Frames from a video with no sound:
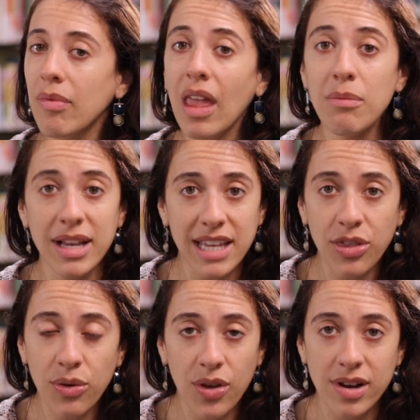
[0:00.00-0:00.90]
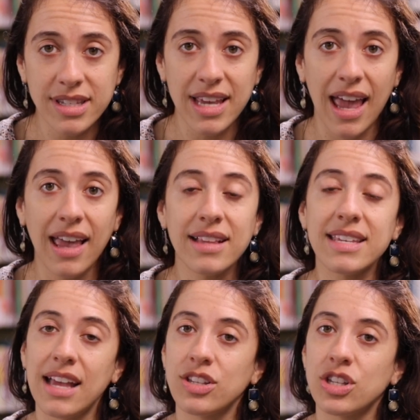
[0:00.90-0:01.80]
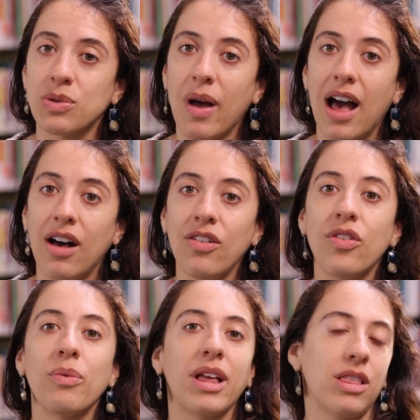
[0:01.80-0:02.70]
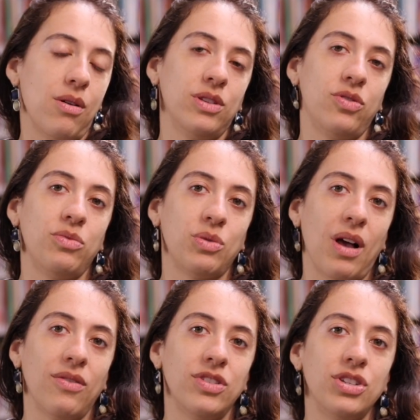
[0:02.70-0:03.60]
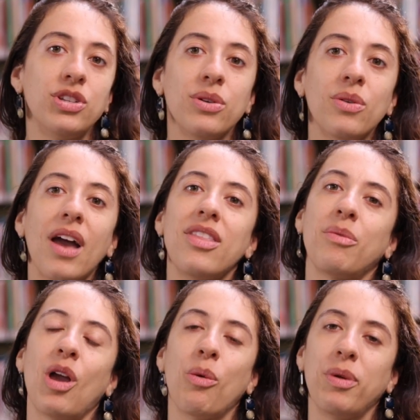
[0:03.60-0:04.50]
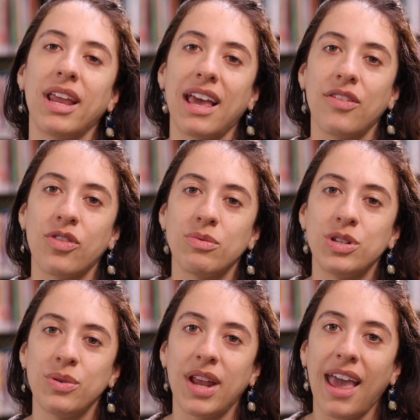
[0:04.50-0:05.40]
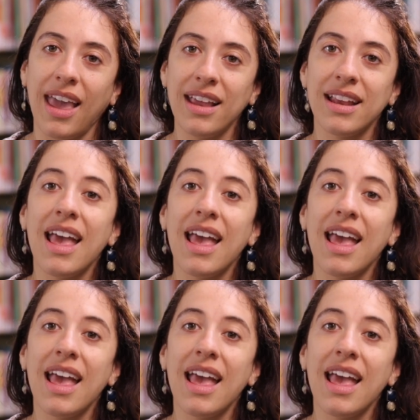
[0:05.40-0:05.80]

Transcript: Monday through Thursday, 10 to 12. We close from 12 to 2, and then we open again from 2 to 8.